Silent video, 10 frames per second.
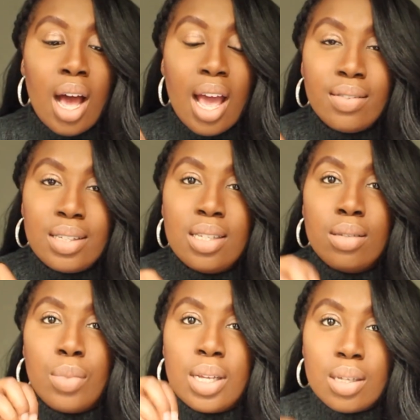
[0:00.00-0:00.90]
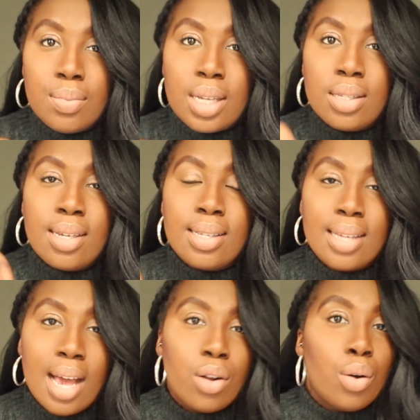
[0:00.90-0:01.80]
I've seen where some
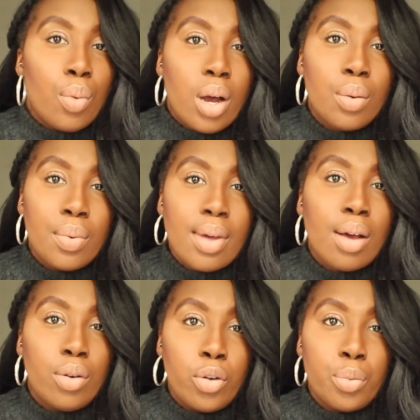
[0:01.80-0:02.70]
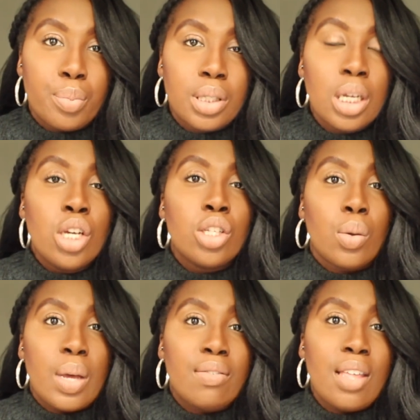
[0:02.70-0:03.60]
dentists cannot work without loops.
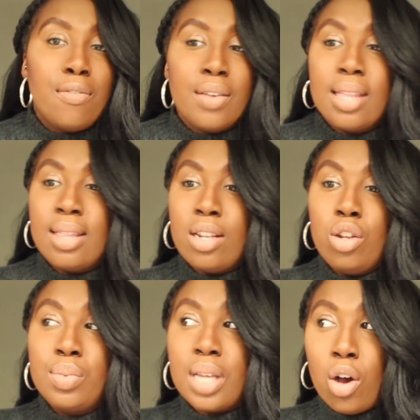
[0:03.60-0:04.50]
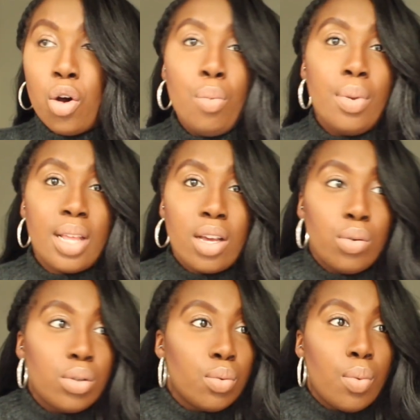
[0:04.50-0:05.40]
So if they forget their loops at home and they
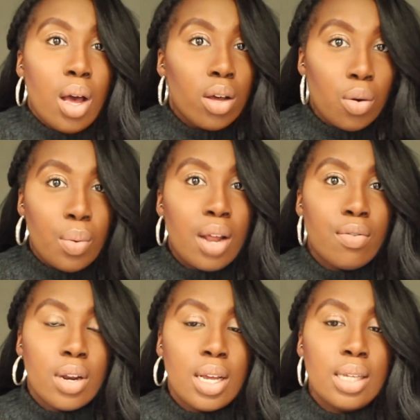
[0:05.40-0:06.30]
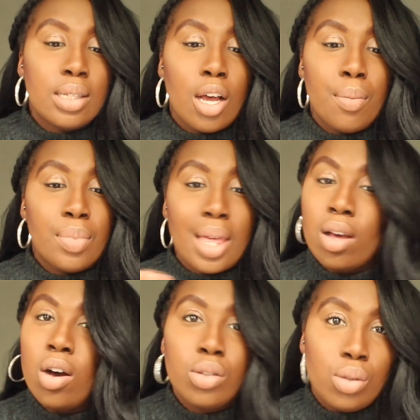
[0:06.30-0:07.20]
go to work or whatever it is, they
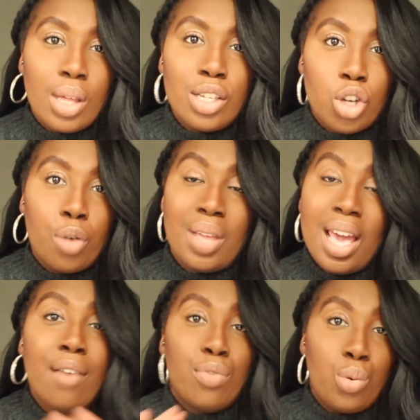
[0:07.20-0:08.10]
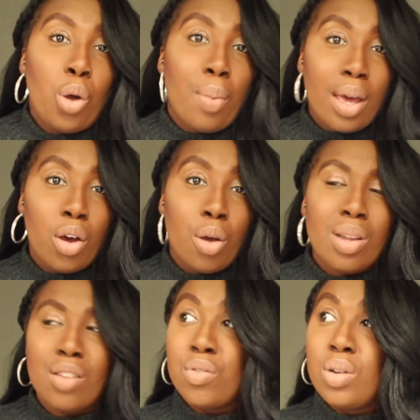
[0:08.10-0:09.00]
can't do their job. They have to go back home.
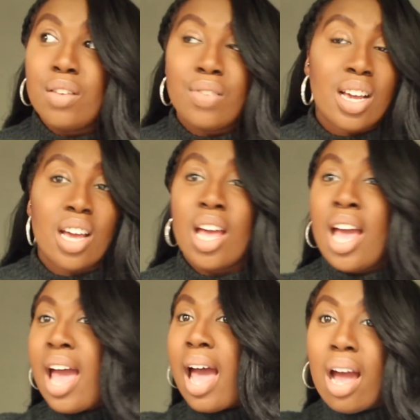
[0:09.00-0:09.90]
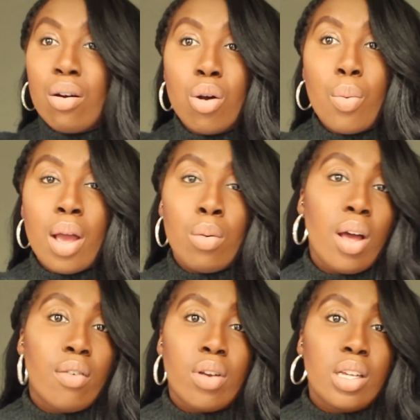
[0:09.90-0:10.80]
And if you live like an hour away or
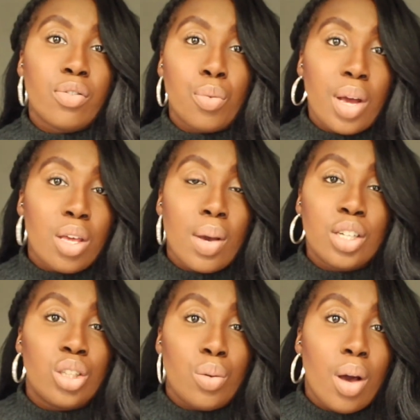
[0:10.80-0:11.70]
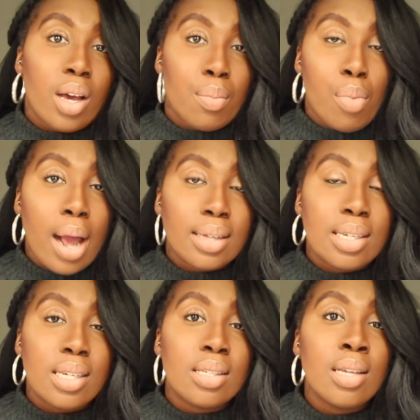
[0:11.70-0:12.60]
whatever it is from where you actually work and
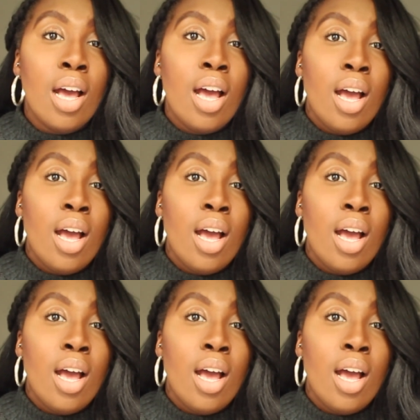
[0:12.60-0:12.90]
practice,